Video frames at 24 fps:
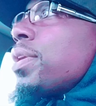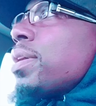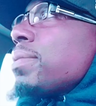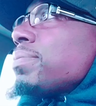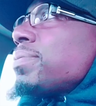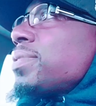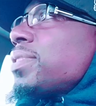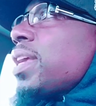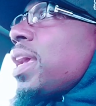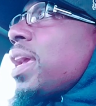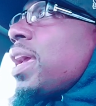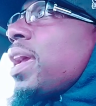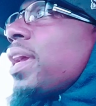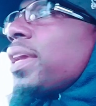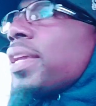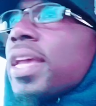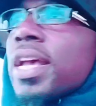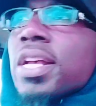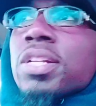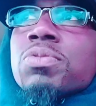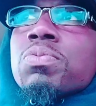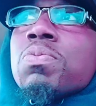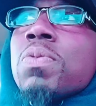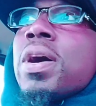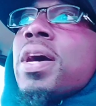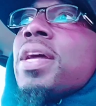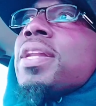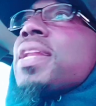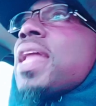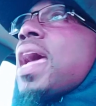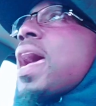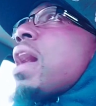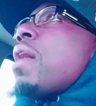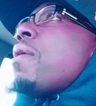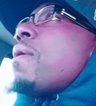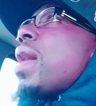what I'm saying? Guess what?
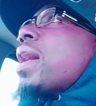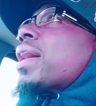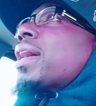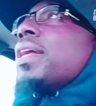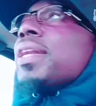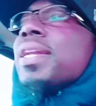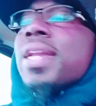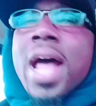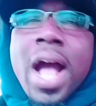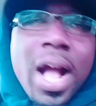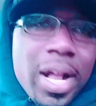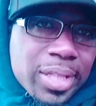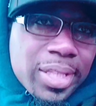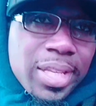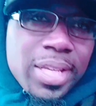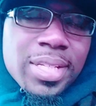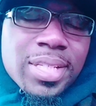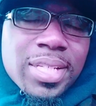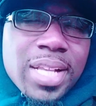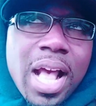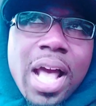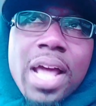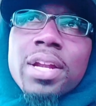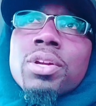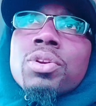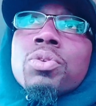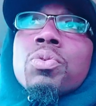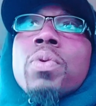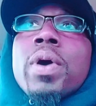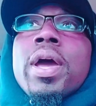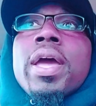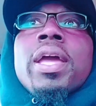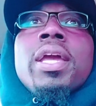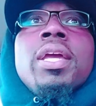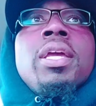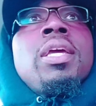Now I could knock this out of the
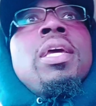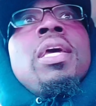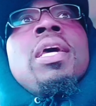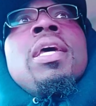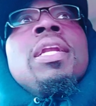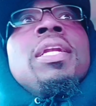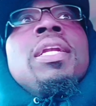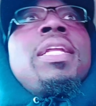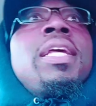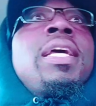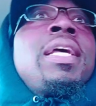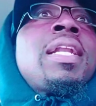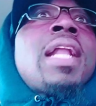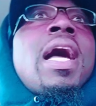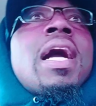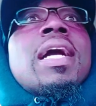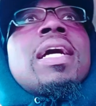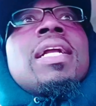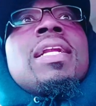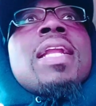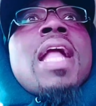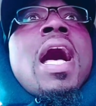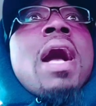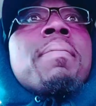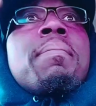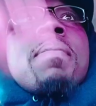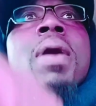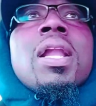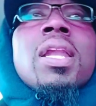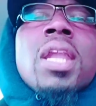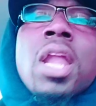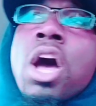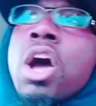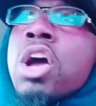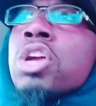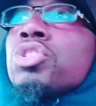way. Then I could knock my
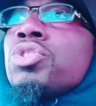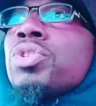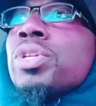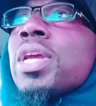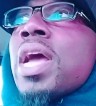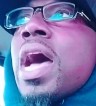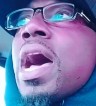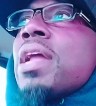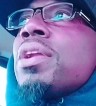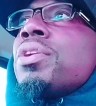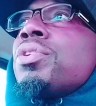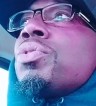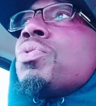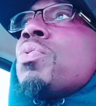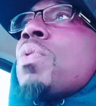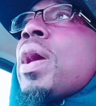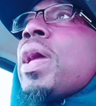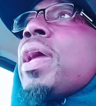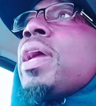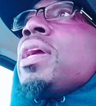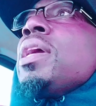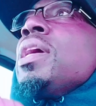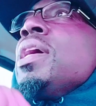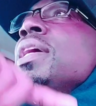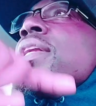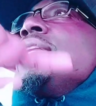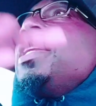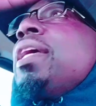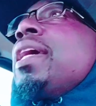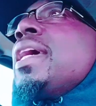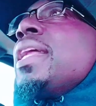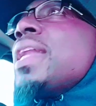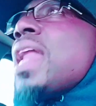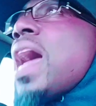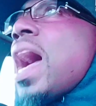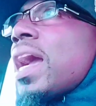laundry out of the way.
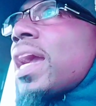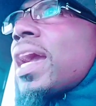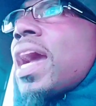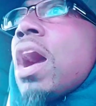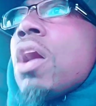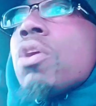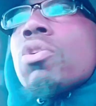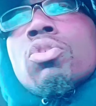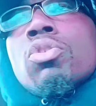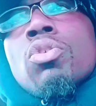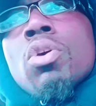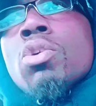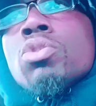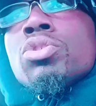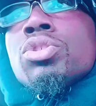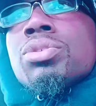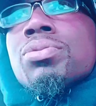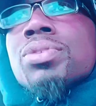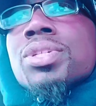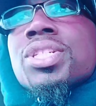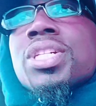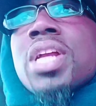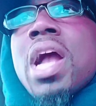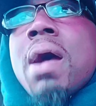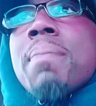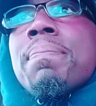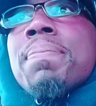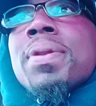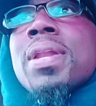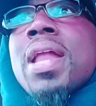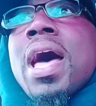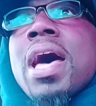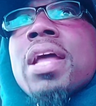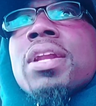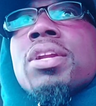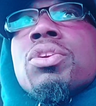Then knock out grocery
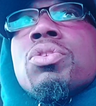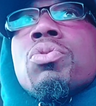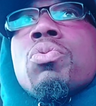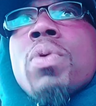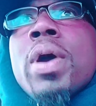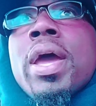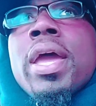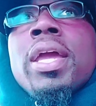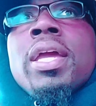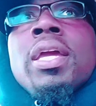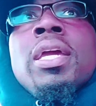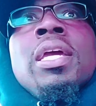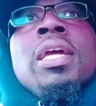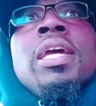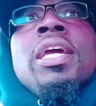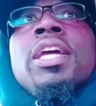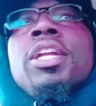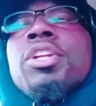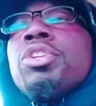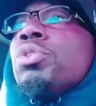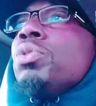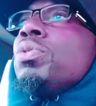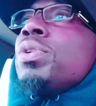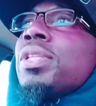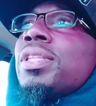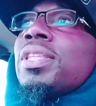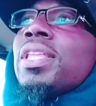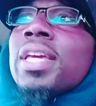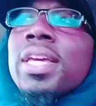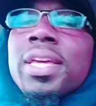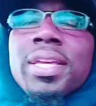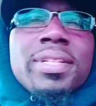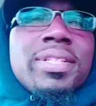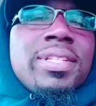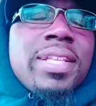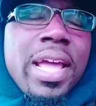shopping out of the way and do the
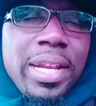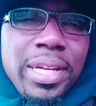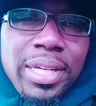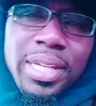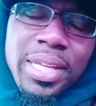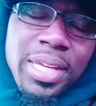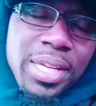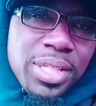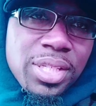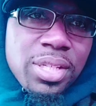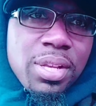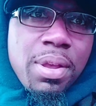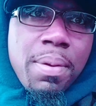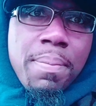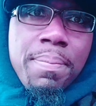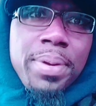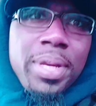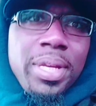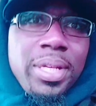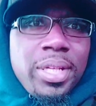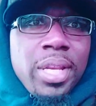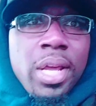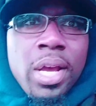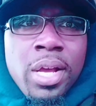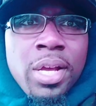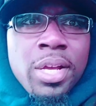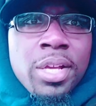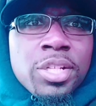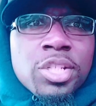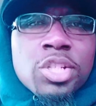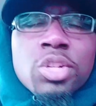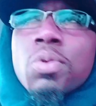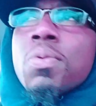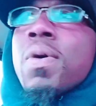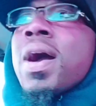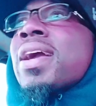things that need to be done
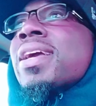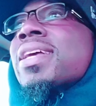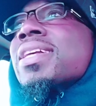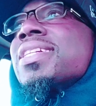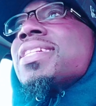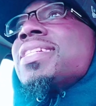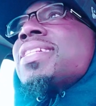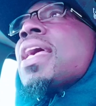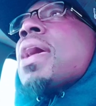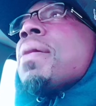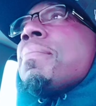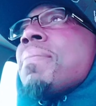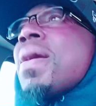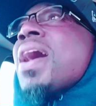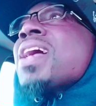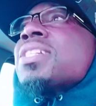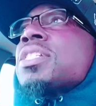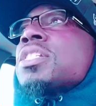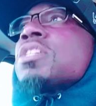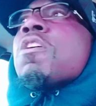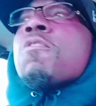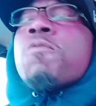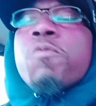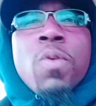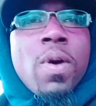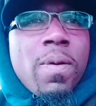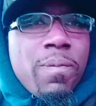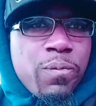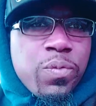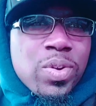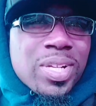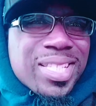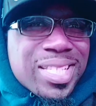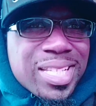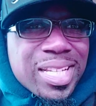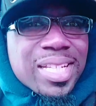so I can set myself up
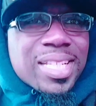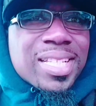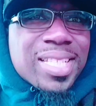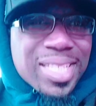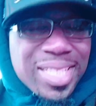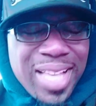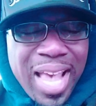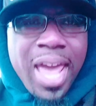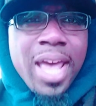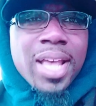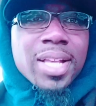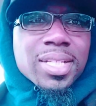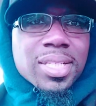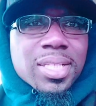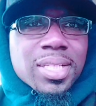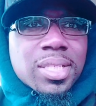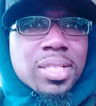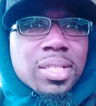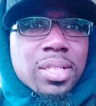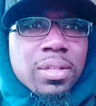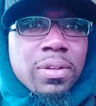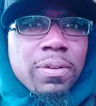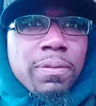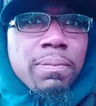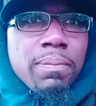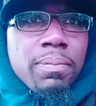for success.